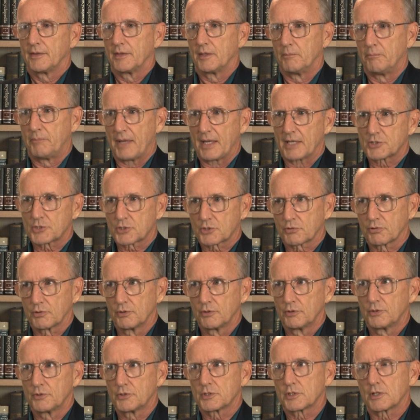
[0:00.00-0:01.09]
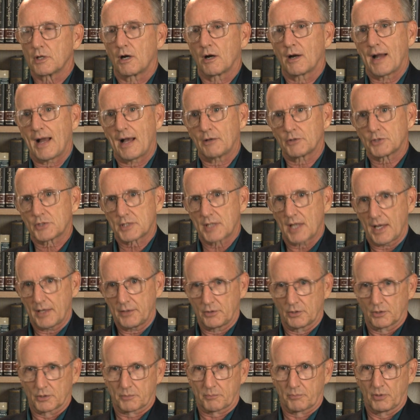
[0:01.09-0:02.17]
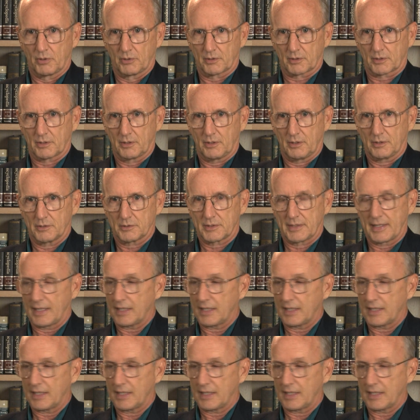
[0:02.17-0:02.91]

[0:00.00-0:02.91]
The best truths are outside those protocols.